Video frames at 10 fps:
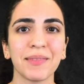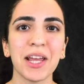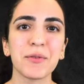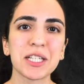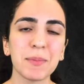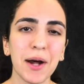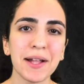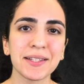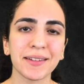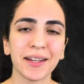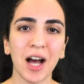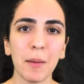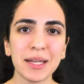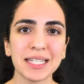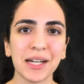In response to the
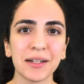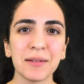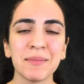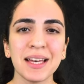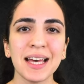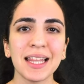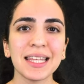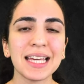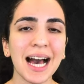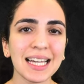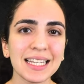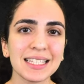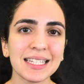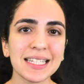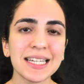commentary, the I S
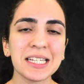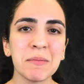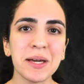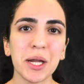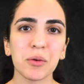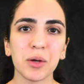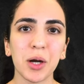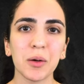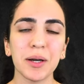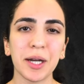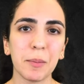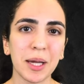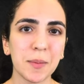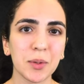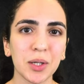C T committee wrote in a
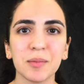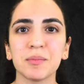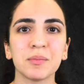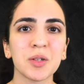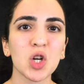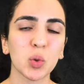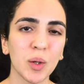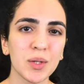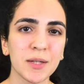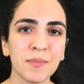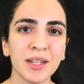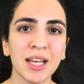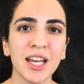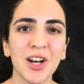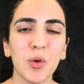paper, quote,
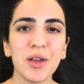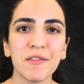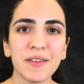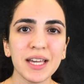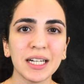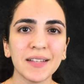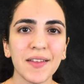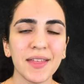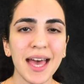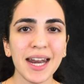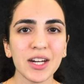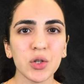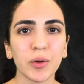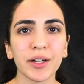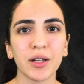"We feel that the
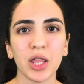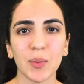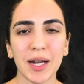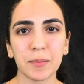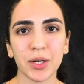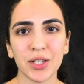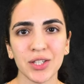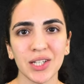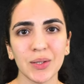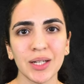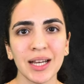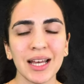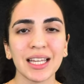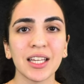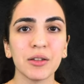editorial thread pursued
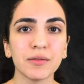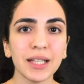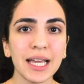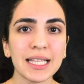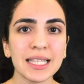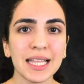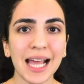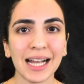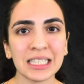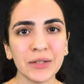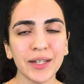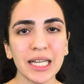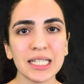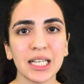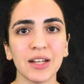conflates the
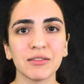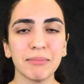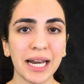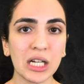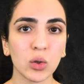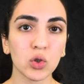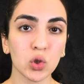activities of medical